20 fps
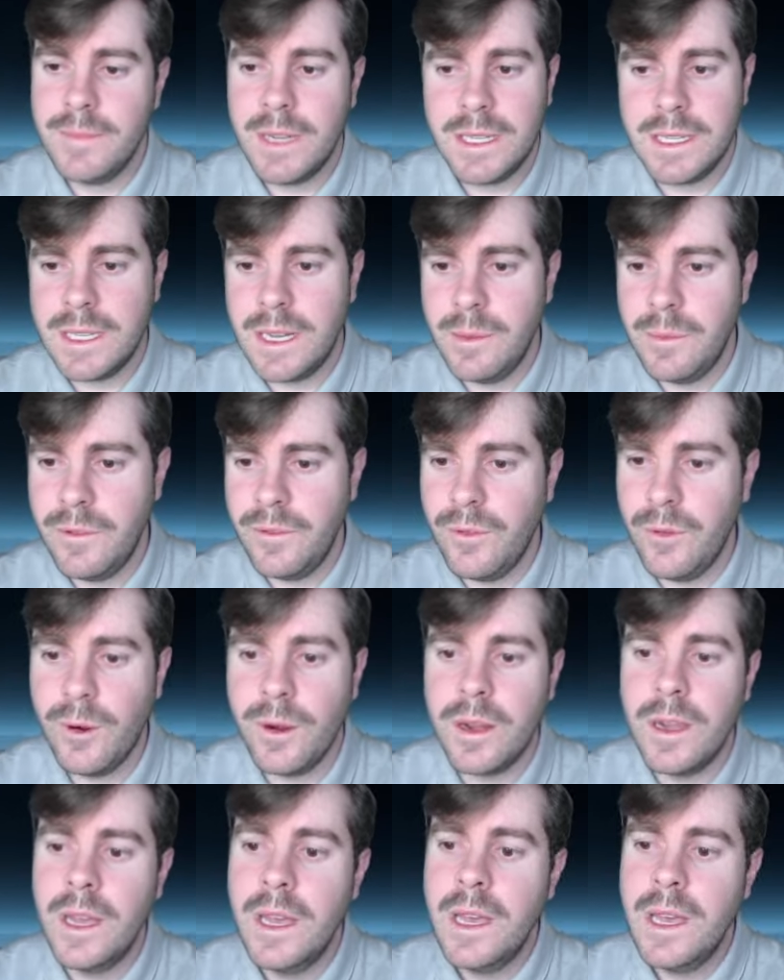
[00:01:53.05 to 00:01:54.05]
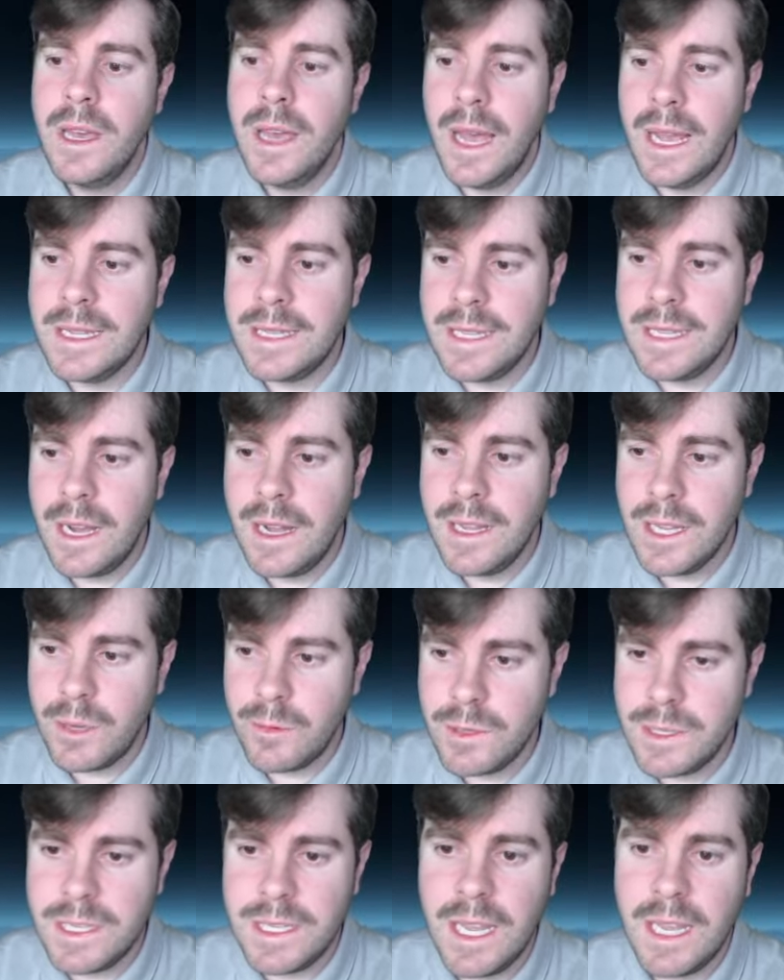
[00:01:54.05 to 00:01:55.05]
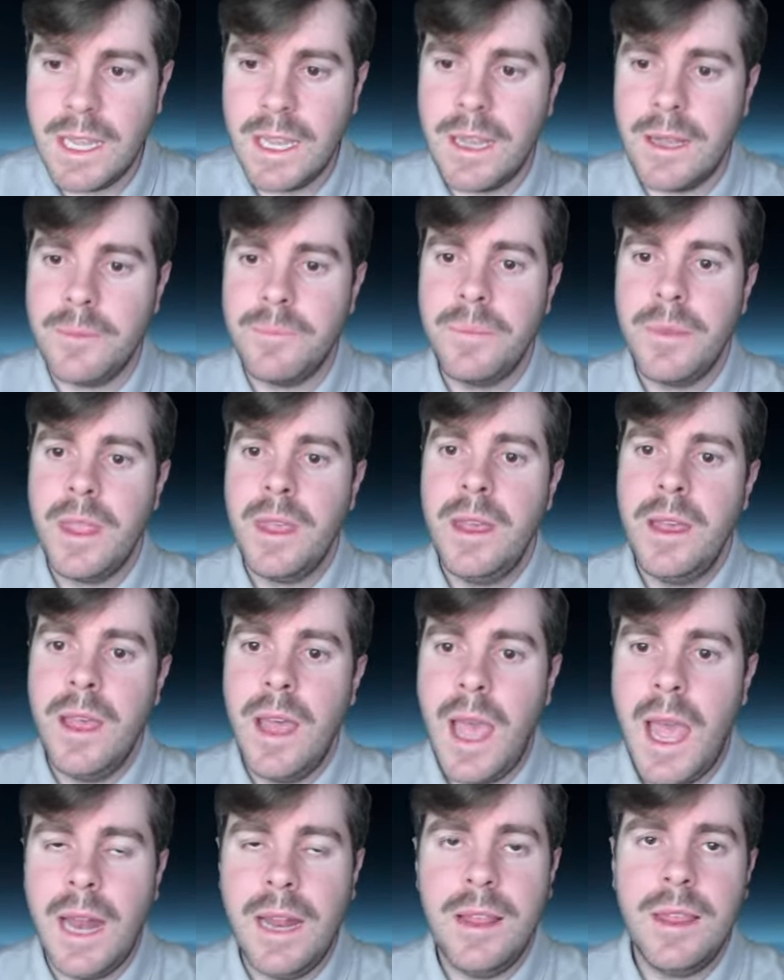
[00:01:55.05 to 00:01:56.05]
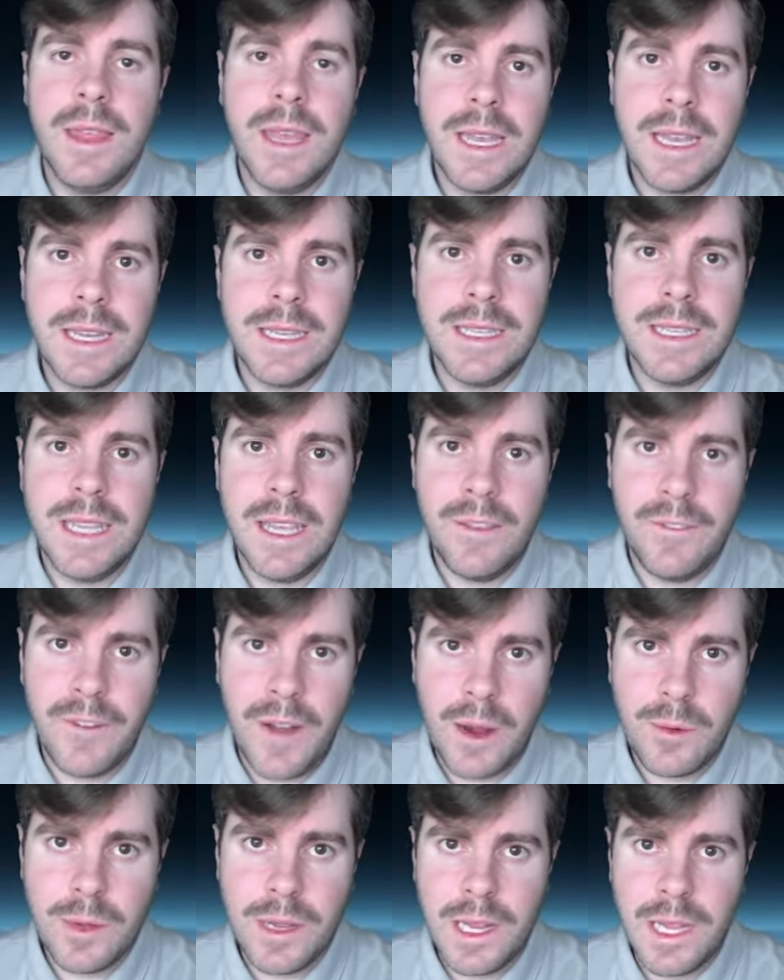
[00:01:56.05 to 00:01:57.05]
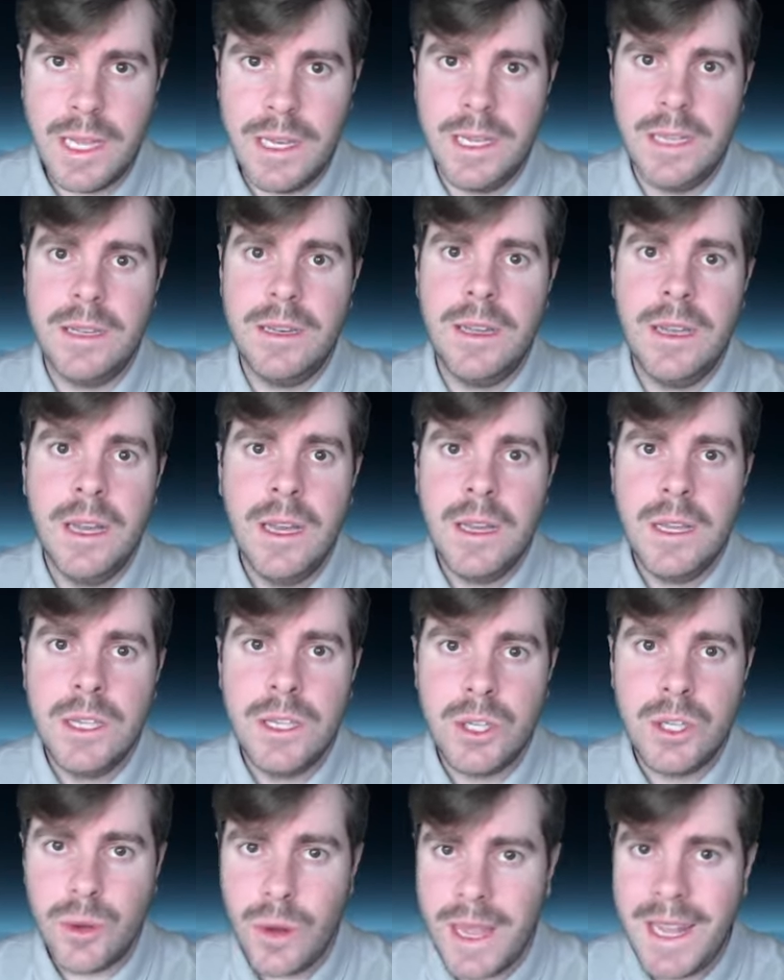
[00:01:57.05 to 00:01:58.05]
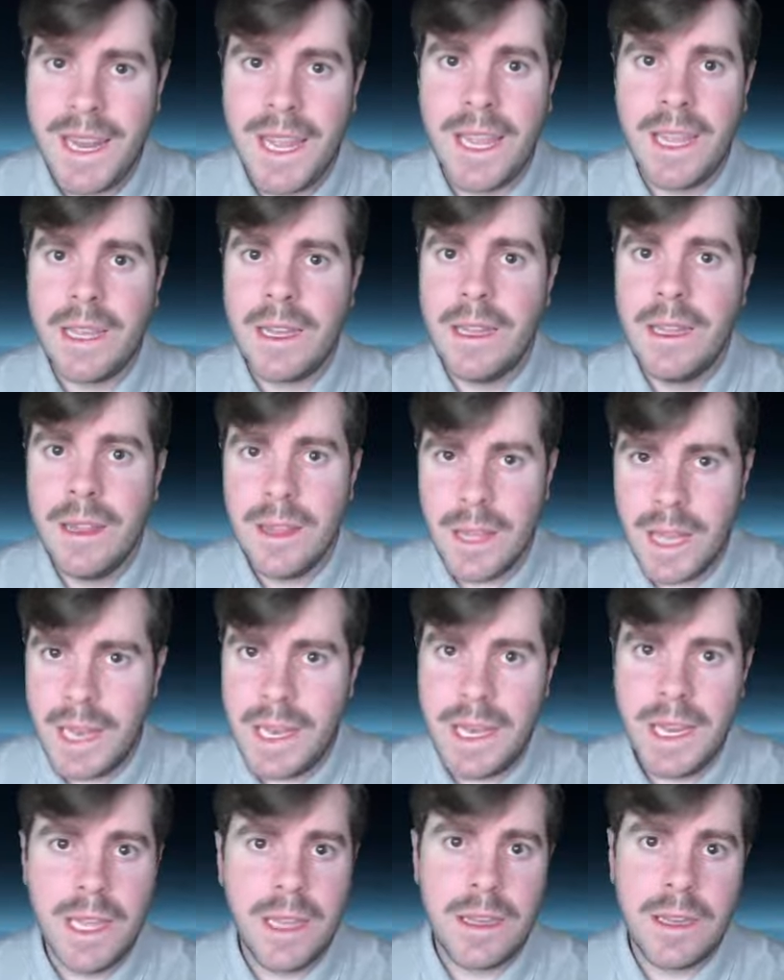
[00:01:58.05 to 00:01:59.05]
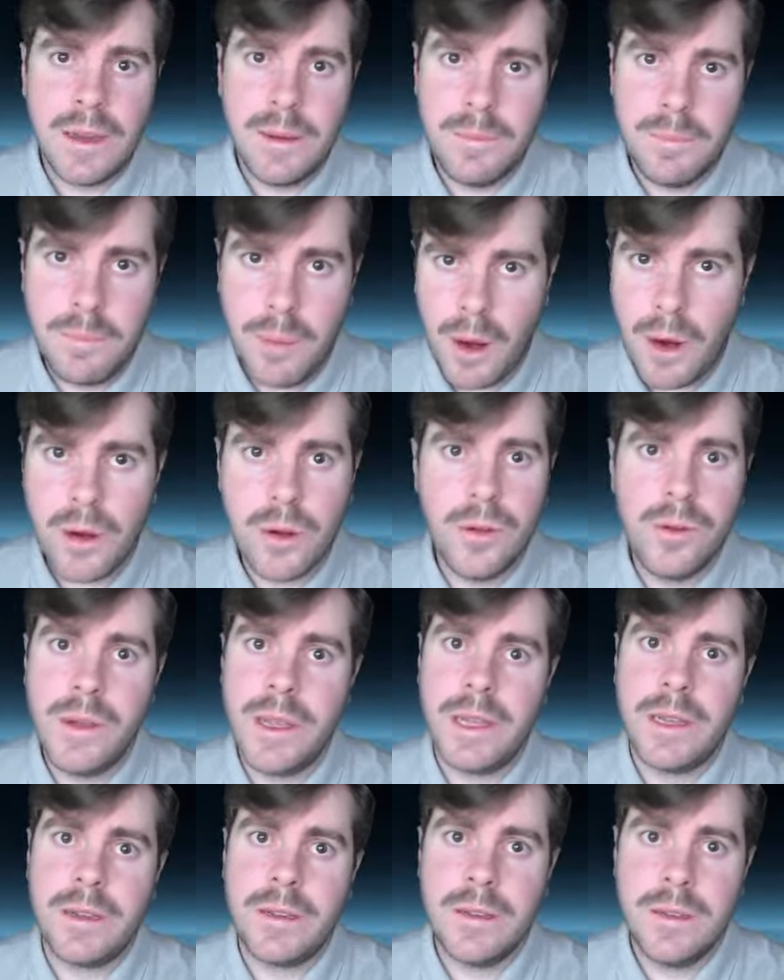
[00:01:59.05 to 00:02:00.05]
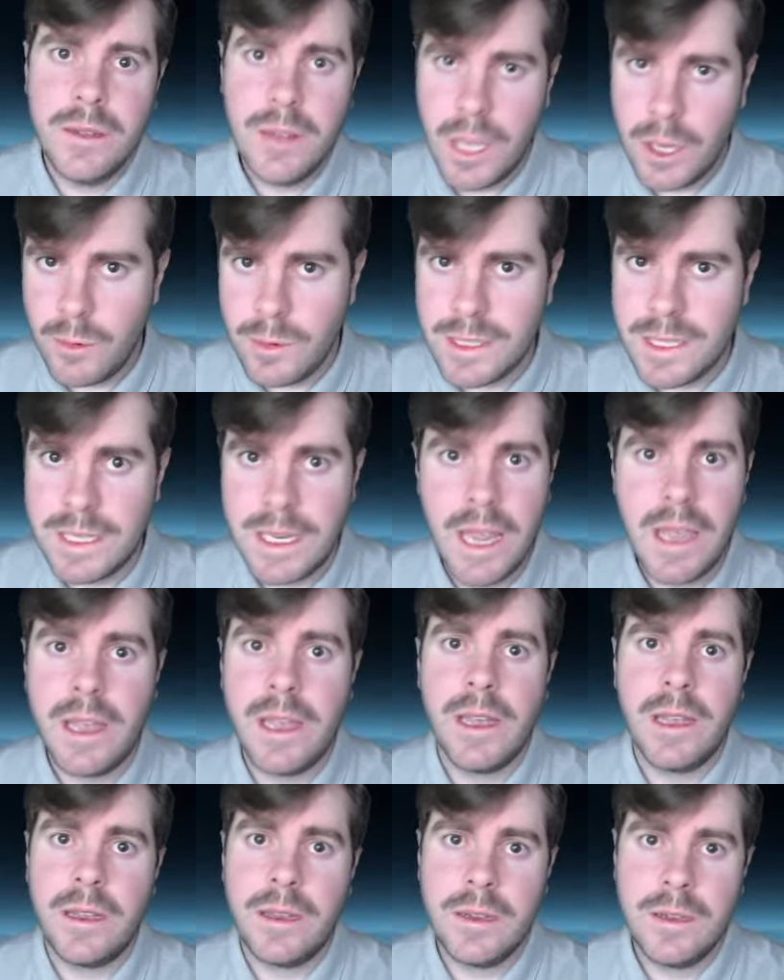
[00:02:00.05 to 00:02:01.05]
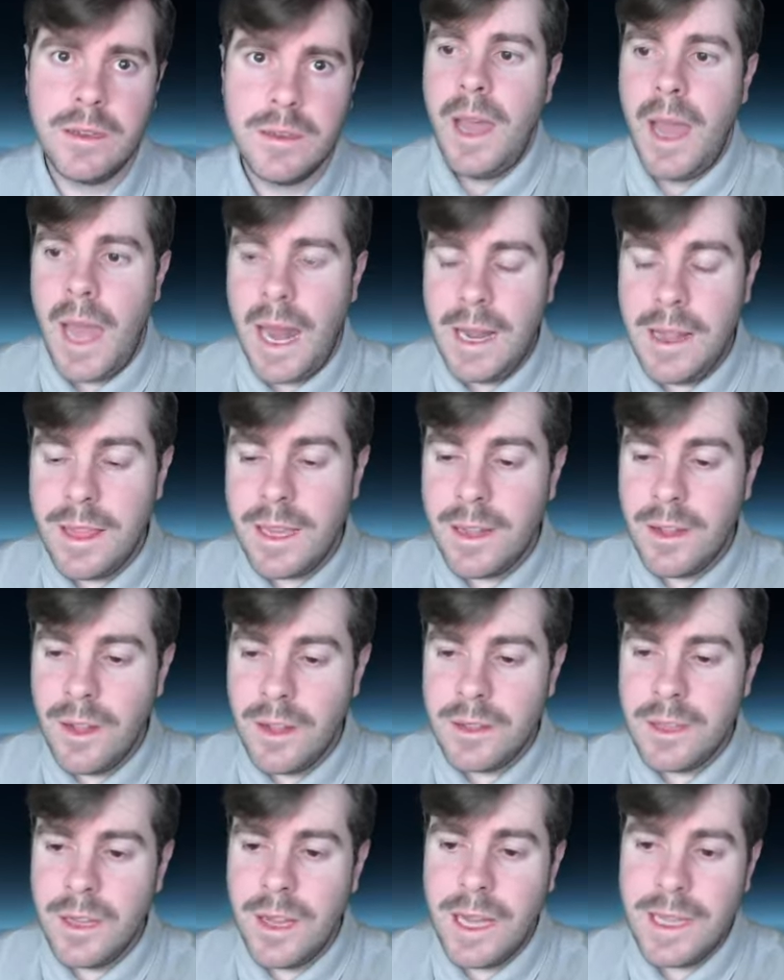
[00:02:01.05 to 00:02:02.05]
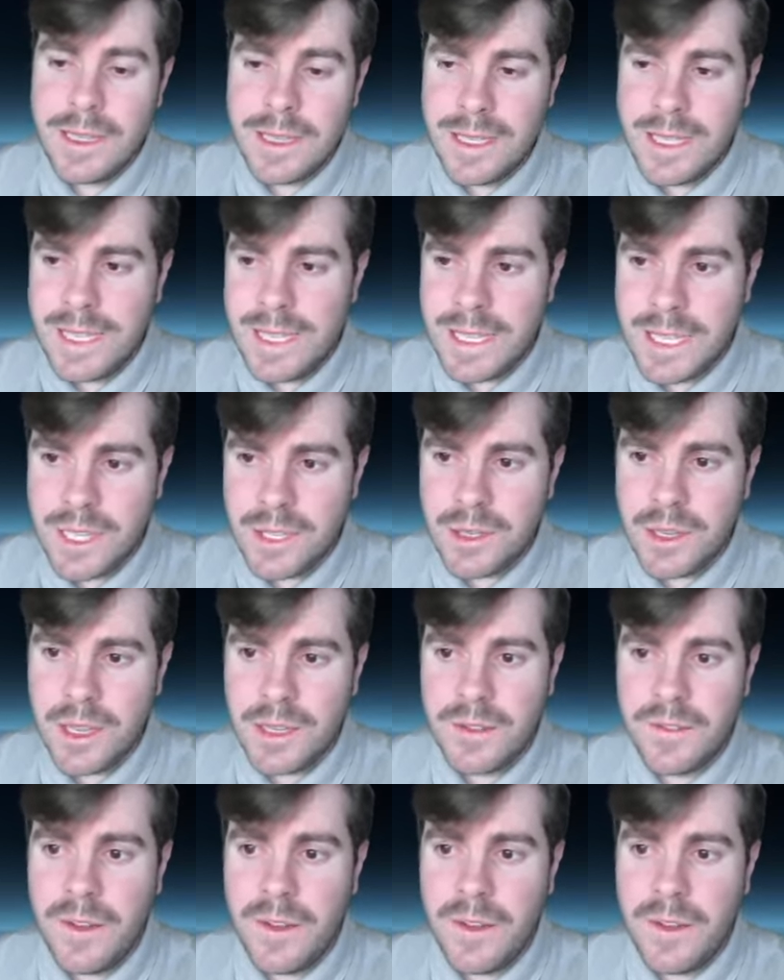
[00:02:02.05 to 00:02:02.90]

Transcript: I said it before. SEI liquid staking. Anything DeFi related, trading, lending, borrowing, liquid staking, anything along the lines of decentralized